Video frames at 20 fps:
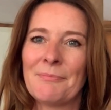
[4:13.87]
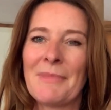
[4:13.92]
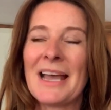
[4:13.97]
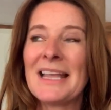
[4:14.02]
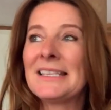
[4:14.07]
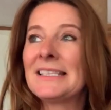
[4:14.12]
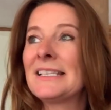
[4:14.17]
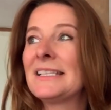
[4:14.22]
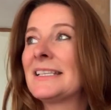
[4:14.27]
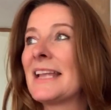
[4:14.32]

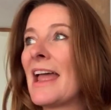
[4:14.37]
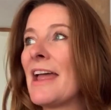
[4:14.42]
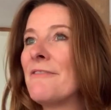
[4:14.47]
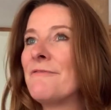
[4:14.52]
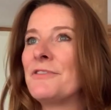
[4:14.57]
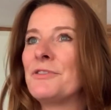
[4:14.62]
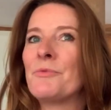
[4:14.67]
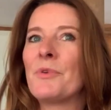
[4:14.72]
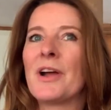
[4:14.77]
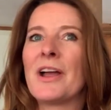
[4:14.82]
Maths is
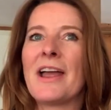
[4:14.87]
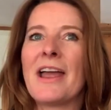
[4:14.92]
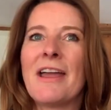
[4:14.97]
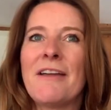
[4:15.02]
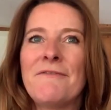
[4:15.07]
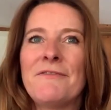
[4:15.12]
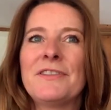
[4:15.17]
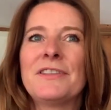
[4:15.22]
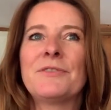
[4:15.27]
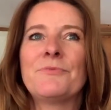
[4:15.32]
everywhere.
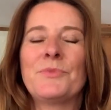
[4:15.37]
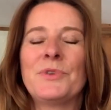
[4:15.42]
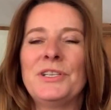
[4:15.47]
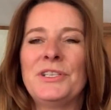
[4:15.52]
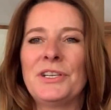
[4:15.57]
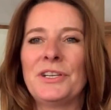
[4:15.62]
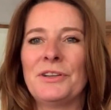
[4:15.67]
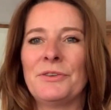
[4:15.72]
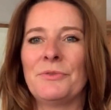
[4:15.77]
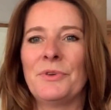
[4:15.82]
Everything we
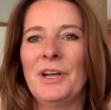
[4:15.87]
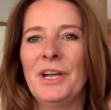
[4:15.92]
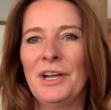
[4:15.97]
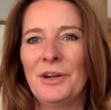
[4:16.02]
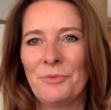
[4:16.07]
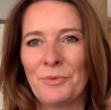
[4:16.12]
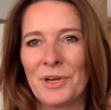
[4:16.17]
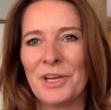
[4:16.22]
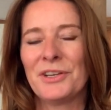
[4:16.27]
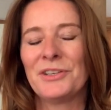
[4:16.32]
do,
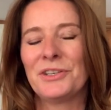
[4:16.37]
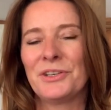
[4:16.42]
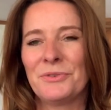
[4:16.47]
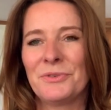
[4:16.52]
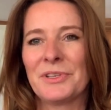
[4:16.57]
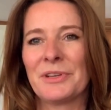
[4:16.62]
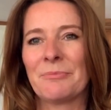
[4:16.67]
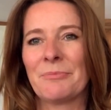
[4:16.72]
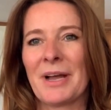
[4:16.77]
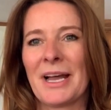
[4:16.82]
we are
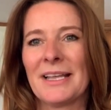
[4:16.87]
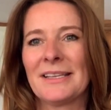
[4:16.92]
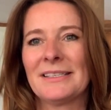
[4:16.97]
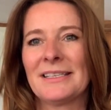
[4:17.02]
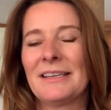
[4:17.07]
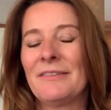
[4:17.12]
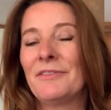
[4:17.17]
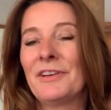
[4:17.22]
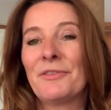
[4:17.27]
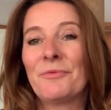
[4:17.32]
using
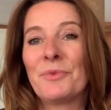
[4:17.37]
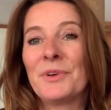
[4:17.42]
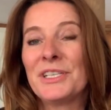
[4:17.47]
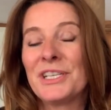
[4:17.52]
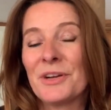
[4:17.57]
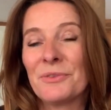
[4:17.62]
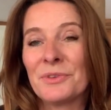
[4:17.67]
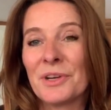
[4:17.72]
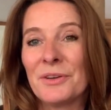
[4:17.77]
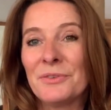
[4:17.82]
maths, even if we
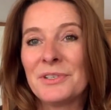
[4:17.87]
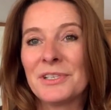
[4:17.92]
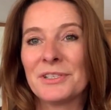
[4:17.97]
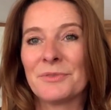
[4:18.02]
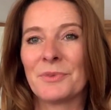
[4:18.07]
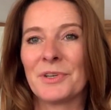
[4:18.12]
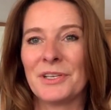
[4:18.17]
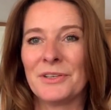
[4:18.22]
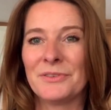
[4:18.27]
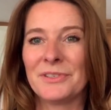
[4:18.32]
don't
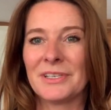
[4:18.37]
notice we're